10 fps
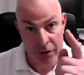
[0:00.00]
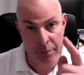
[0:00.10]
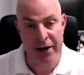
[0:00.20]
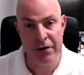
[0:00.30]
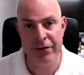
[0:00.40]
The
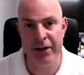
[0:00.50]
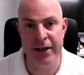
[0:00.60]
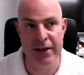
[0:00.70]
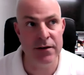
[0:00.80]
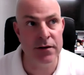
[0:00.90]
benefit
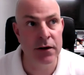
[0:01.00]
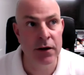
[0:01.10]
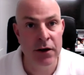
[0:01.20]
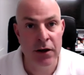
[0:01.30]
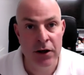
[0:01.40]
is
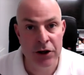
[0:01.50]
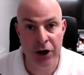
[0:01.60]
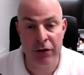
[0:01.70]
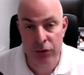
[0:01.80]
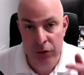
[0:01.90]

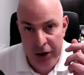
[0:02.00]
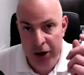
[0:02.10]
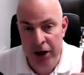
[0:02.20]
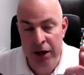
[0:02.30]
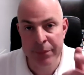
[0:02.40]
you have all the
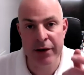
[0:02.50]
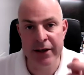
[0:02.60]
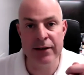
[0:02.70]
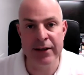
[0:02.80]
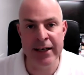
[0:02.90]

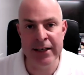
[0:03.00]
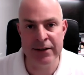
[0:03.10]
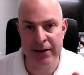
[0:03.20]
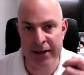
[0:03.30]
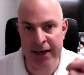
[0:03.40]
hyperlinked
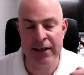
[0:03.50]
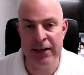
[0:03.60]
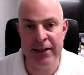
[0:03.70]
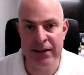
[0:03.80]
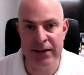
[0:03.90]
data, the
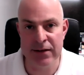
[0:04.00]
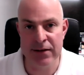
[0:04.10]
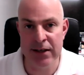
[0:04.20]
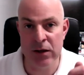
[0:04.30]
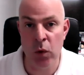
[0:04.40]
analytics to
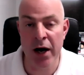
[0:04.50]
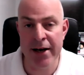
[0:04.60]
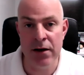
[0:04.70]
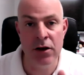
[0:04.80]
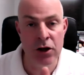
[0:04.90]
see
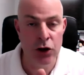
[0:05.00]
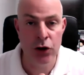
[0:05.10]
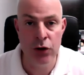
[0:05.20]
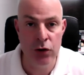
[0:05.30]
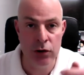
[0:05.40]
when,
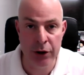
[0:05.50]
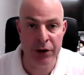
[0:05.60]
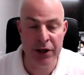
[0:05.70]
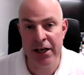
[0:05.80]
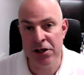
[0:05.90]
who,
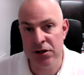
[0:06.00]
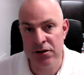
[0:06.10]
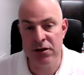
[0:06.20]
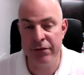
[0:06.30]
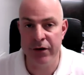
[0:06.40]

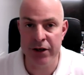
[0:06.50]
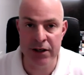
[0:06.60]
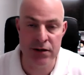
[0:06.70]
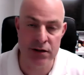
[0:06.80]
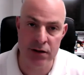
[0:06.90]
locations,
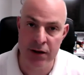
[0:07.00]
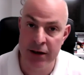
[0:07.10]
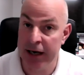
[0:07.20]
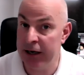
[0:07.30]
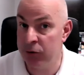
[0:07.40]
device,
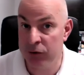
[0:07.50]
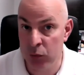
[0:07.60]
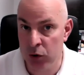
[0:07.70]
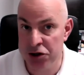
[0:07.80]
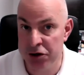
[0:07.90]
how long they
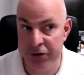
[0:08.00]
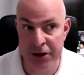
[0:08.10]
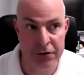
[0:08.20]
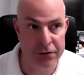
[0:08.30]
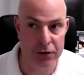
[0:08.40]
watched your
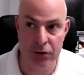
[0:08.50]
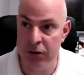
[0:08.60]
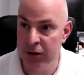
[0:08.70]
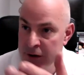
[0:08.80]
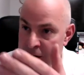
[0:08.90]
video
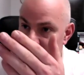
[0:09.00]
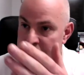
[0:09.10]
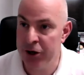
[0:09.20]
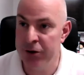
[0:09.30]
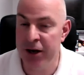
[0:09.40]
for, and
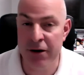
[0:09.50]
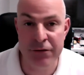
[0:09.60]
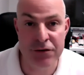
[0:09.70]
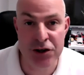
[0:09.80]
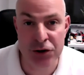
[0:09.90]
now
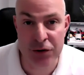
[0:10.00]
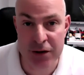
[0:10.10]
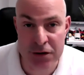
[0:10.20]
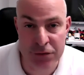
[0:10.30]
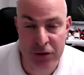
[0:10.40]
I've shot
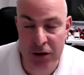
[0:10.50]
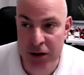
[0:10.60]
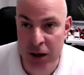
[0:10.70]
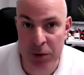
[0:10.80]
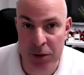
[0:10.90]
this for a
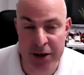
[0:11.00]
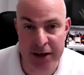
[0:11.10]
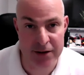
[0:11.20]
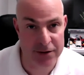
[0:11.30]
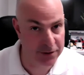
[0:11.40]
couple of
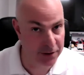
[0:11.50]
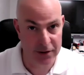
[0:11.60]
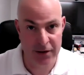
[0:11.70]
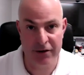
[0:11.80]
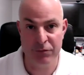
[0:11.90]
minutes,
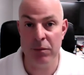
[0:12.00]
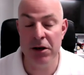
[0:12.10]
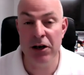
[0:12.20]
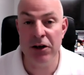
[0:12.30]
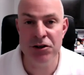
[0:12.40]
I've
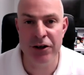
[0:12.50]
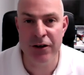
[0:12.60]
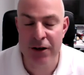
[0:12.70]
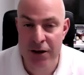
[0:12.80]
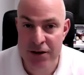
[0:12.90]
probably lost
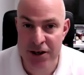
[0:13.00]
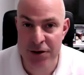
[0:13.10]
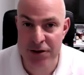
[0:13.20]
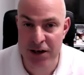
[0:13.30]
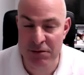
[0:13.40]
you. So
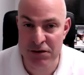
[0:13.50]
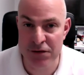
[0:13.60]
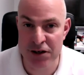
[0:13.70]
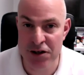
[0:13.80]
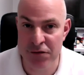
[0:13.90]
it's time to
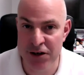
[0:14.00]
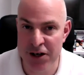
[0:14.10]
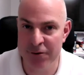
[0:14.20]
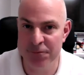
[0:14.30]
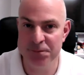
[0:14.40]
finish the
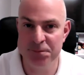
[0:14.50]
video.